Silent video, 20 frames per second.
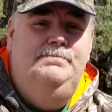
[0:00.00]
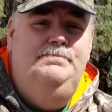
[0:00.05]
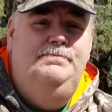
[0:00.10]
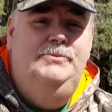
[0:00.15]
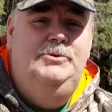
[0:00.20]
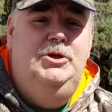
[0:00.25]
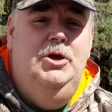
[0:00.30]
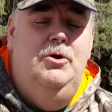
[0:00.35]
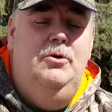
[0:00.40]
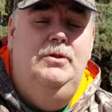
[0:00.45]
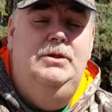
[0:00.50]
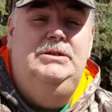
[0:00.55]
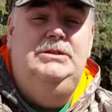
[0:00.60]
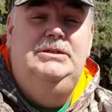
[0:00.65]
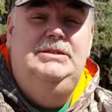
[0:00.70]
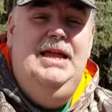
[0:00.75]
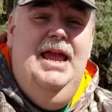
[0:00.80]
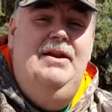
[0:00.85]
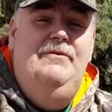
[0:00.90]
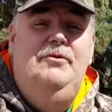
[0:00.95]
So this is
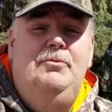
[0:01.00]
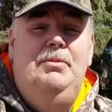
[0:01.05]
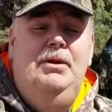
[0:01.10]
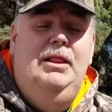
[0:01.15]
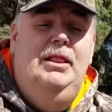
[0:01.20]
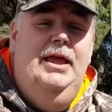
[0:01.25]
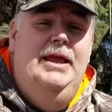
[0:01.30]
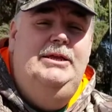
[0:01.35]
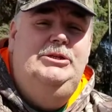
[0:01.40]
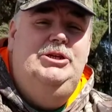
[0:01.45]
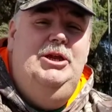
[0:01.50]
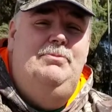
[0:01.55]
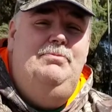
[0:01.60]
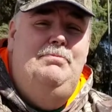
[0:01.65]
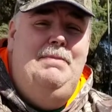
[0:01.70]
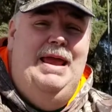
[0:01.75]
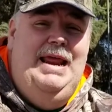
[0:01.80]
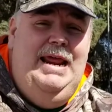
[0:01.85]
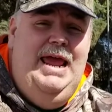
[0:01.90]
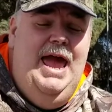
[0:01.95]
Dan from Middle Age
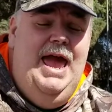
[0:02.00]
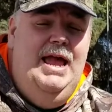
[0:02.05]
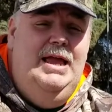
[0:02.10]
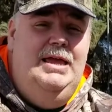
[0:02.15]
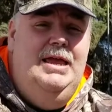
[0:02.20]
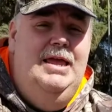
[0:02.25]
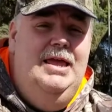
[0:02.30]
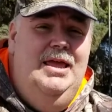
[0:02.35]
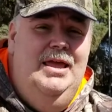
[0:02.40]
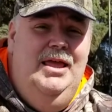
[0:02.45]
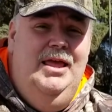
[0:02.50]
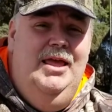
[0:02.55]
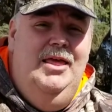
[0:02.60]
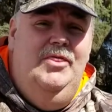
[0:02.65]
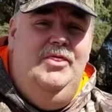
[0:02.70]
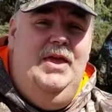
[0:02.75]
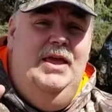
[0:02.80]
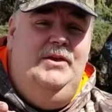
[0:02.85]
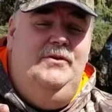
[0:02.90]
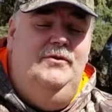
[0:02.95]
Maniac.
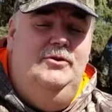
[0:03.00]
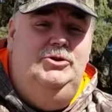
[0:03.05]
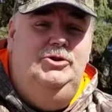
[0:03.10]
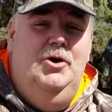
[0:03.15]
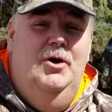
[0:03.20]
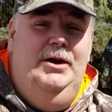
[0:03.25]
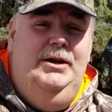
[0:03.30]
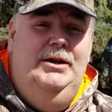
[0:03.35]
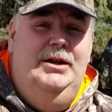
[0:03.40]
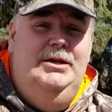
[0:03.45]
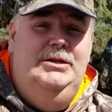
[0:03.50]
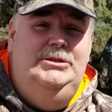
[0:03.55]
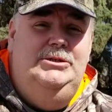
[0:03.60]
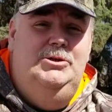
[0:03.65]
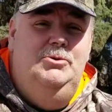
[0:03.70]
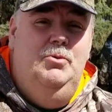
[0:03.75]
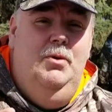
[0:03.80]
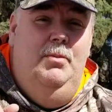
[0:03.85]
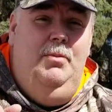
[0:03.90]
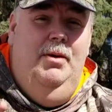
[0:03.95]
Thanks for joining us.
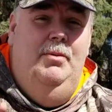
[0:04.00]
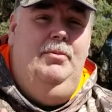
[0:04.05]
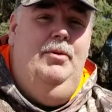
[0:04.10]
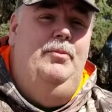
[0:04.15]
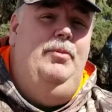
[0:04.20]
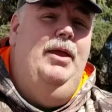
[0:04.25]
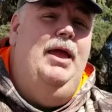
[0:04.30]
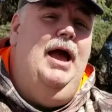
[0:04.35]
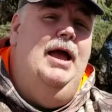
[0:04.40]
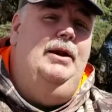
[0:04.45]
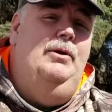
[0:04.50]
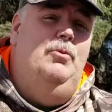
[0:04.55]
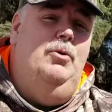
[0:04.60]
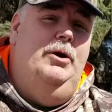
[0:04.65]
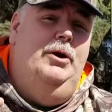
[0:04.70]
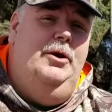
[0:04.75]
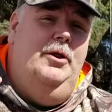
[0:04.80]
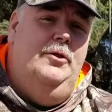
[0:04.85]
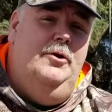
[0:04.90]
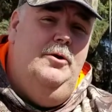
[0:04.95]
Remember to be kind to one
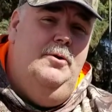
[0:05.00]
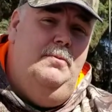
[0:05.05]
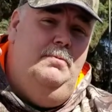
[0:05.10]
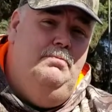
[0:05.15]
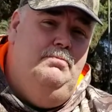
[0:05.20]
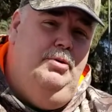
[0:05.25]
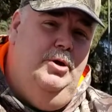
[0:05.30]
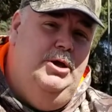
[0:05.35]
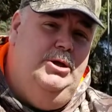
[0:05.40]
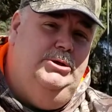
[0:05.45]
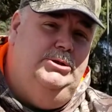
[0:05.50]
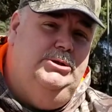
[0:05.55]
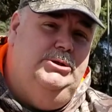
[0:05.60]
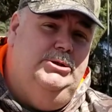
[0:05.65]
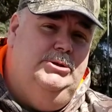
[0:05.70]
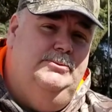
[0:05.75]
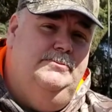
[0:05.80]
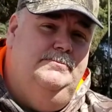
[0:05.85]
another. Peace.